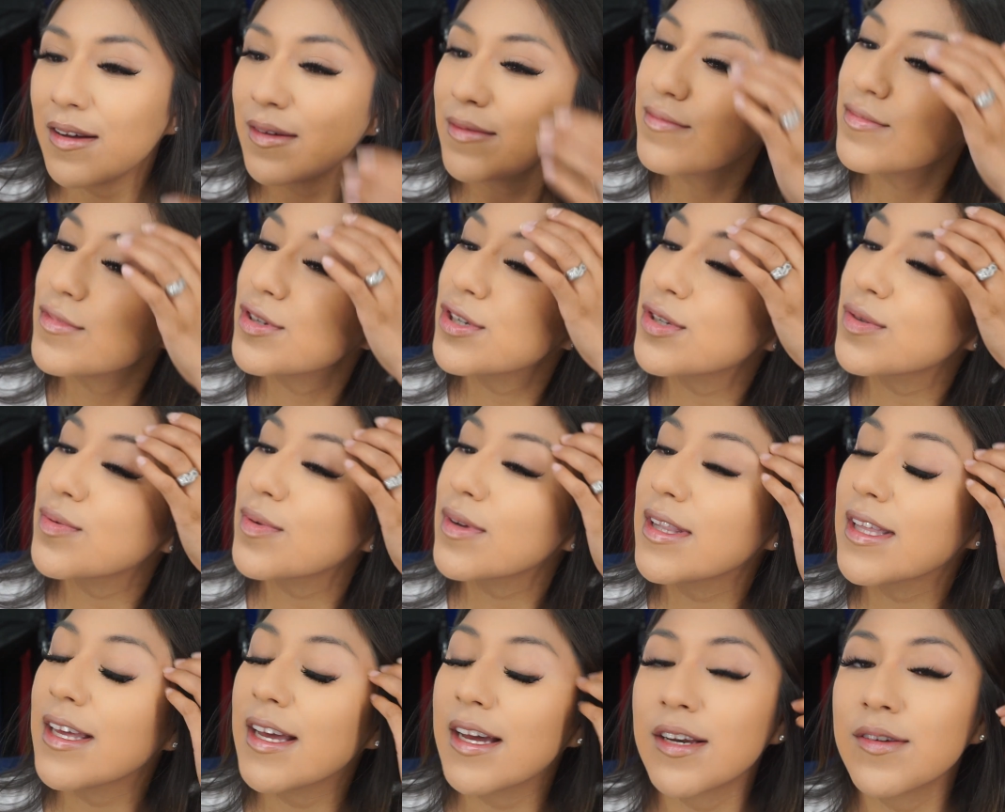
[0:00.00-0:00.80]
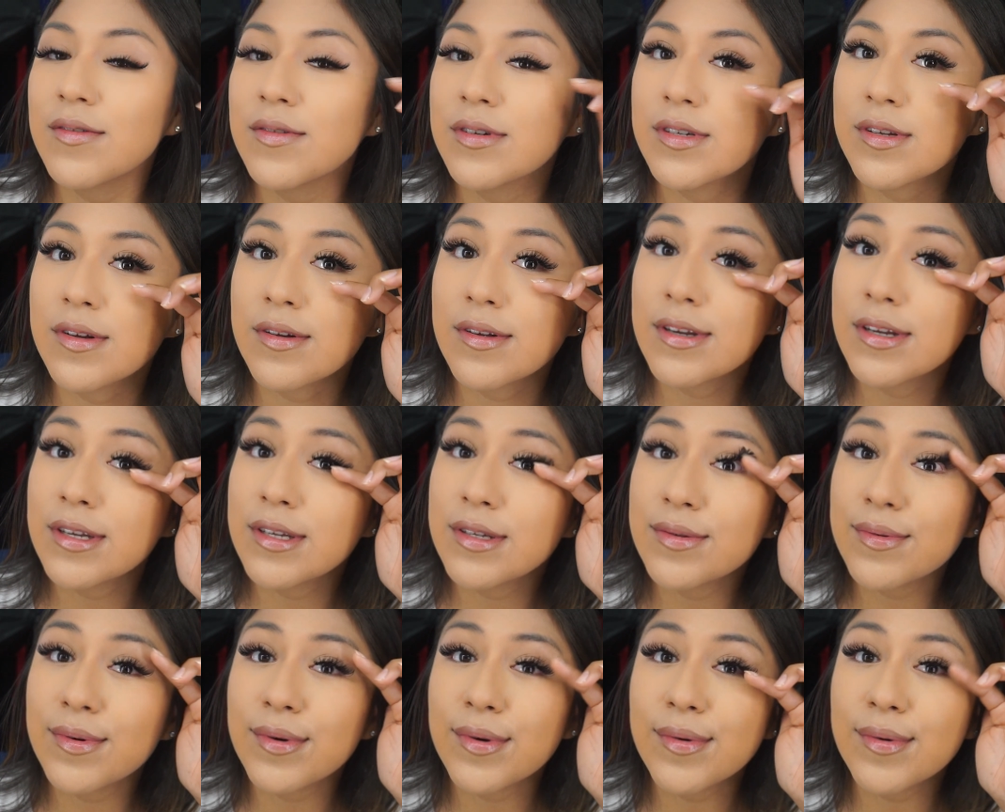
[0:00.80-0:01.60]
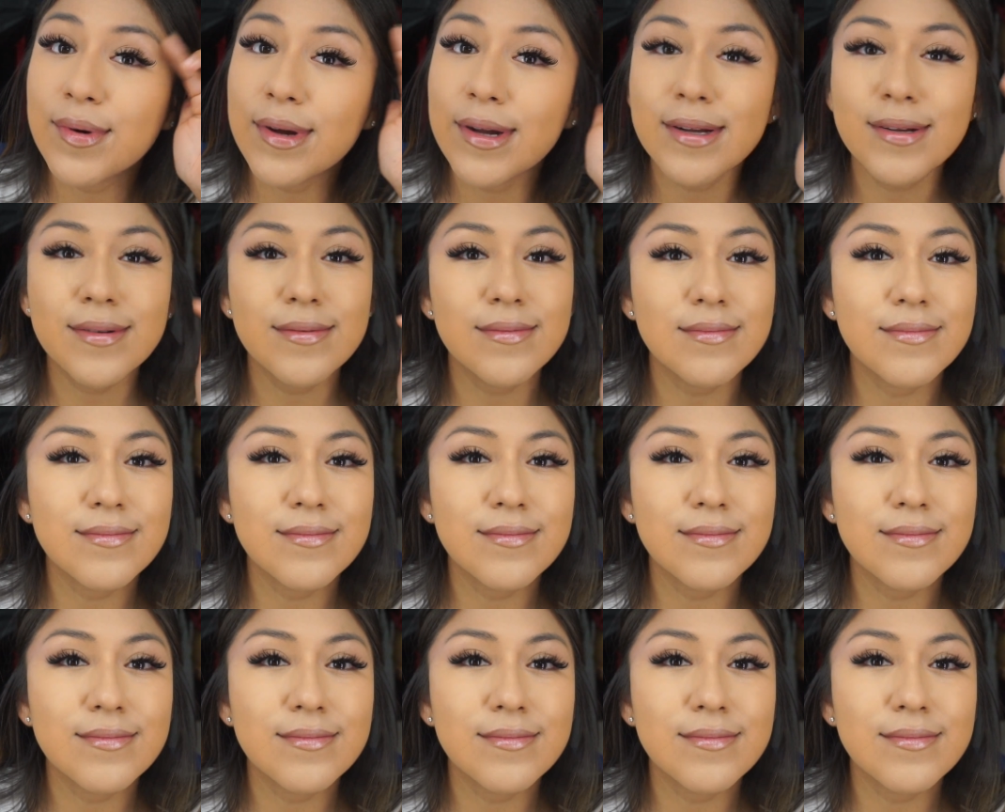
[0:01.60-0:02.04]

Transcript: just what the end result is real quick.